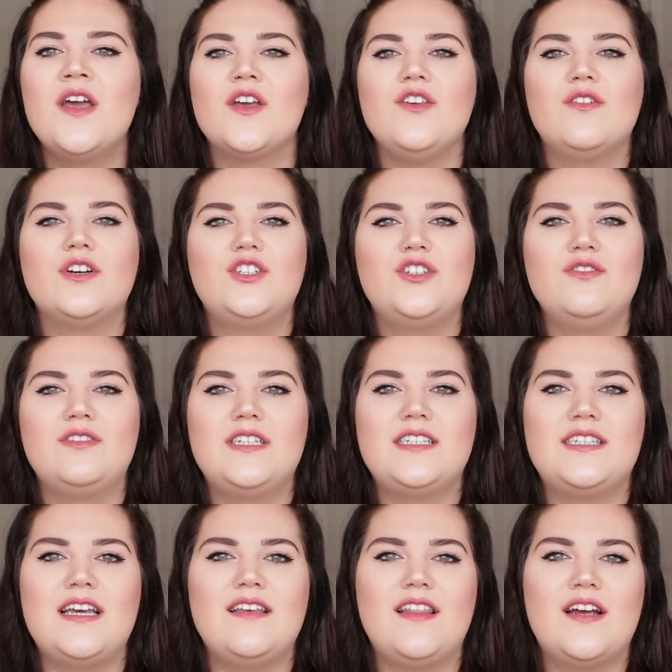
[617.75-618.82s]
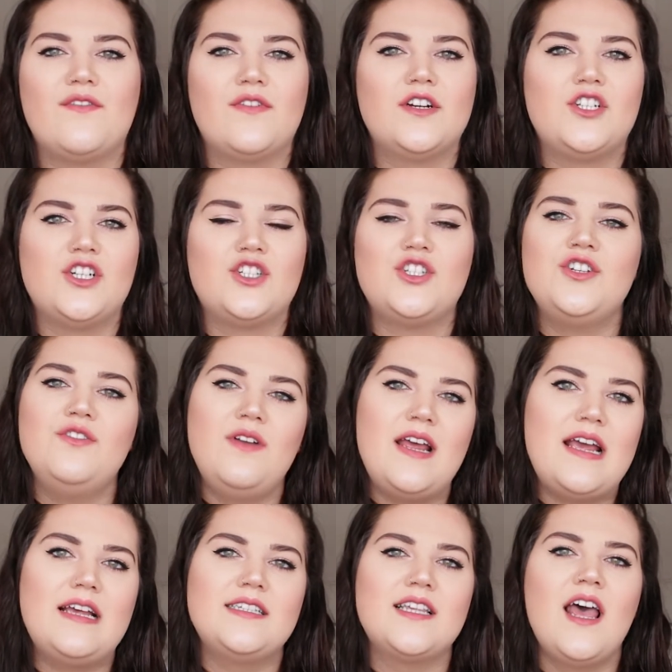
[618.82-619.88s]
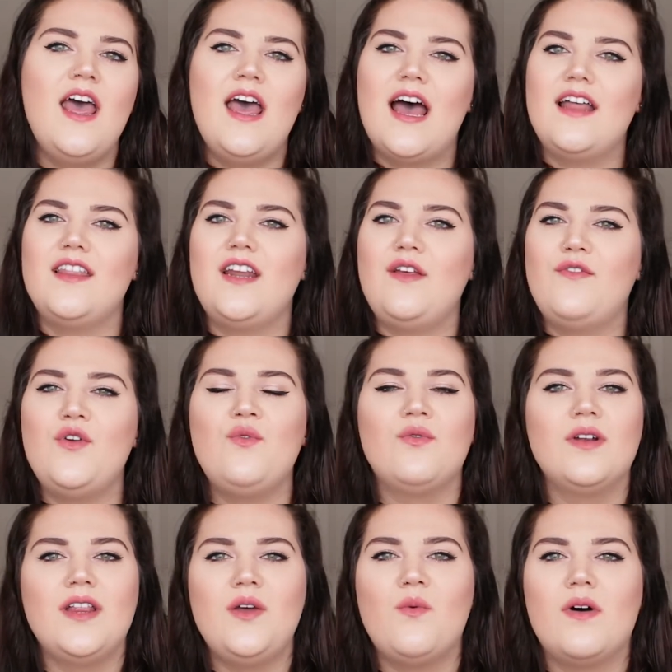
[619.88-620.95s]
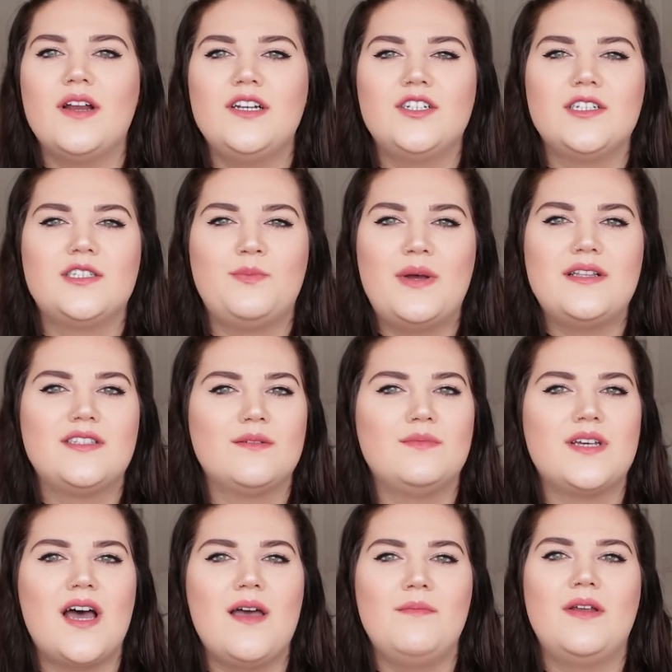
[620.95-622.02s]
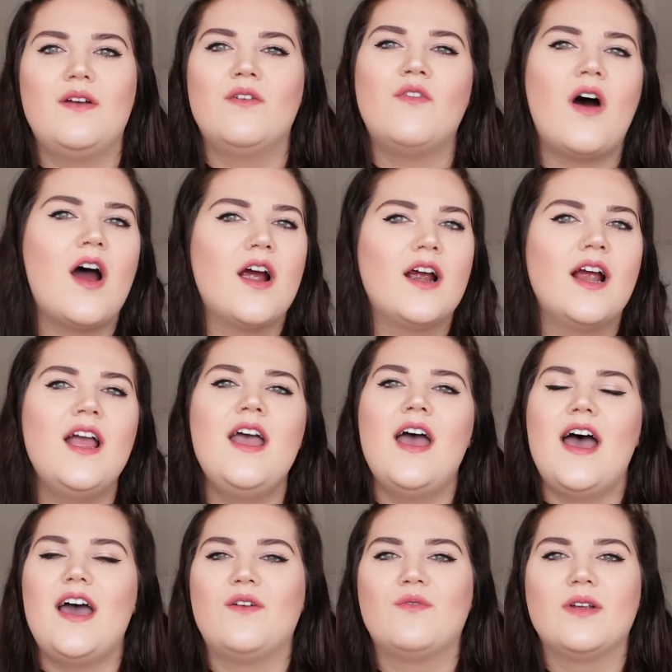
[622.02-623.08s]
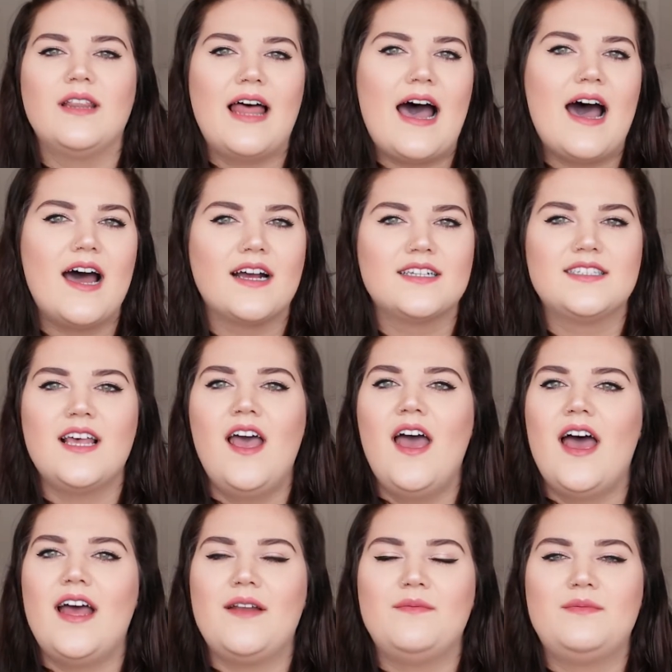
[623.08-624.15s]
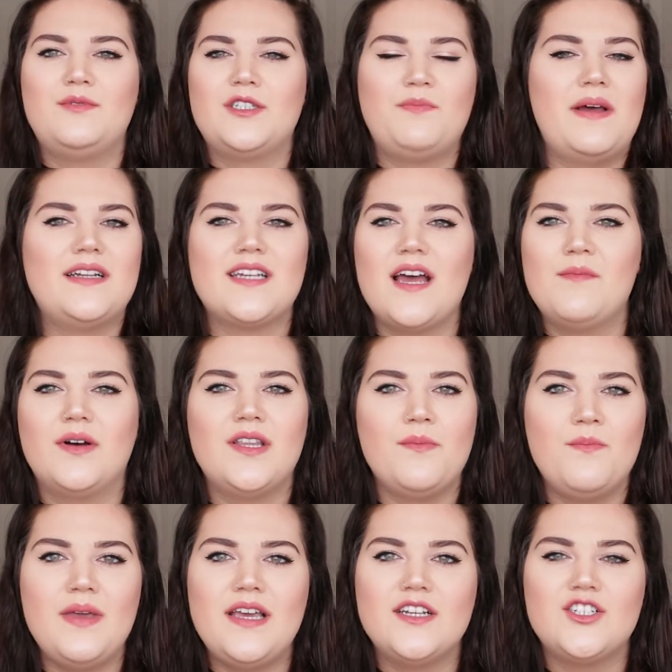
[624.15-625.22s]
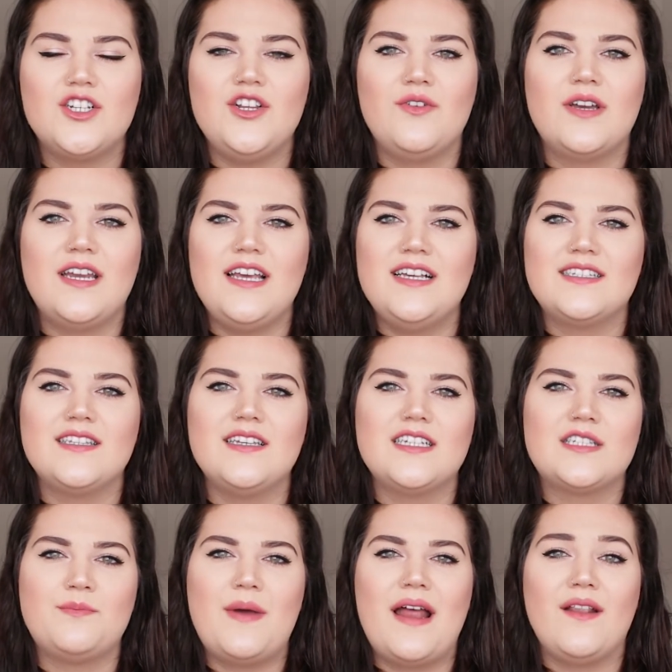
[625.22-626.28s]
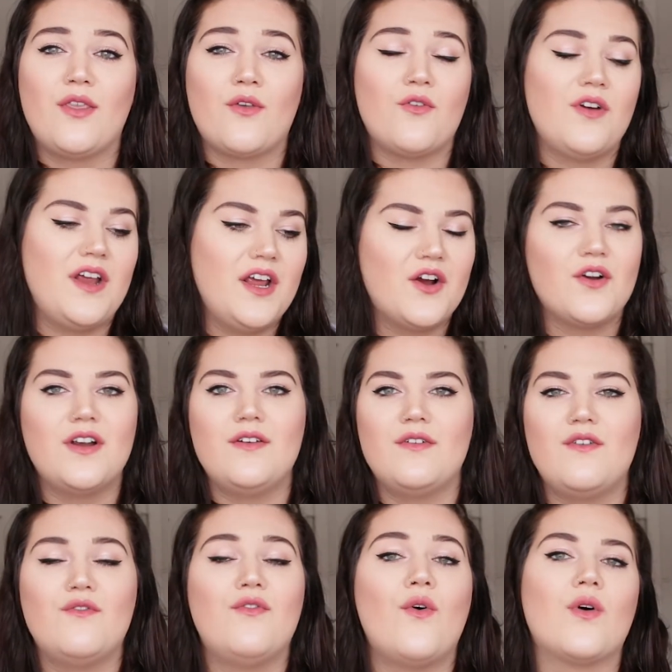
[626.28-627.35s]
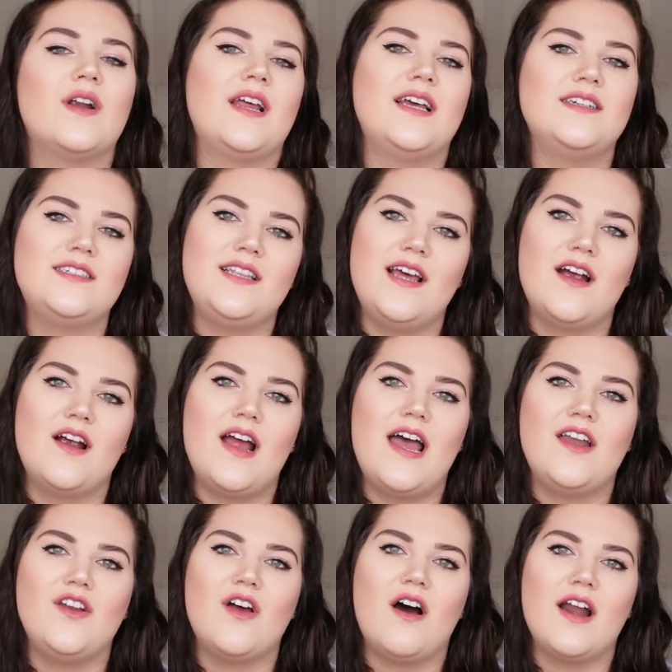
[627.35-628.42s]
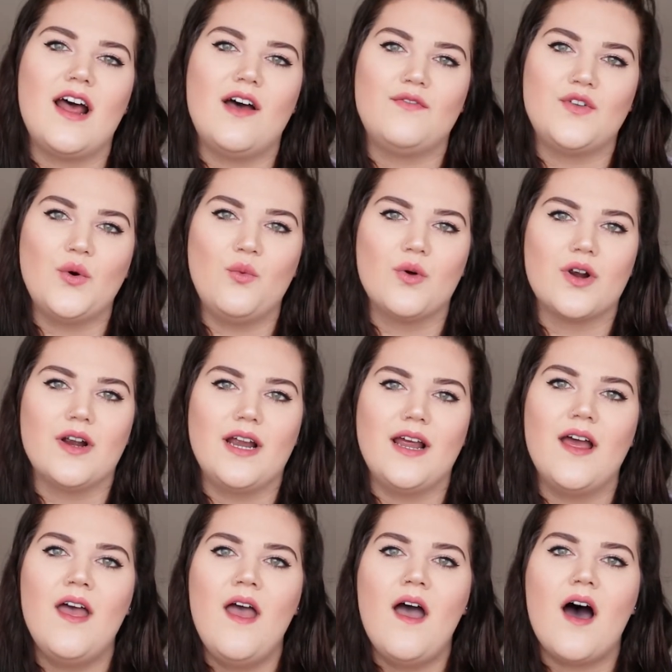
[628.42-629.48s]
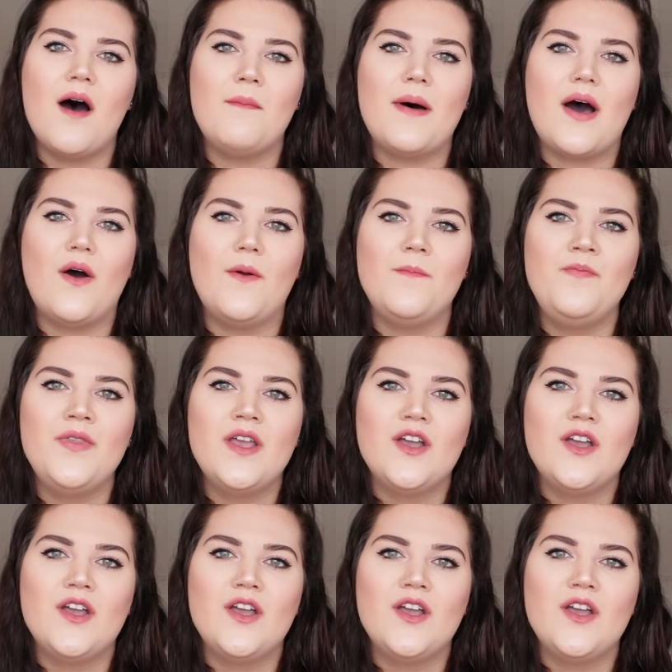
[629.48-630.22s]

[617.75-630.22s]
you could choose to stay there for just 2 days, and then if you really want to just spend some time in Hvar and relax and spend time on the beach, you could easily spend 3 or even 4 days there and not have to worry about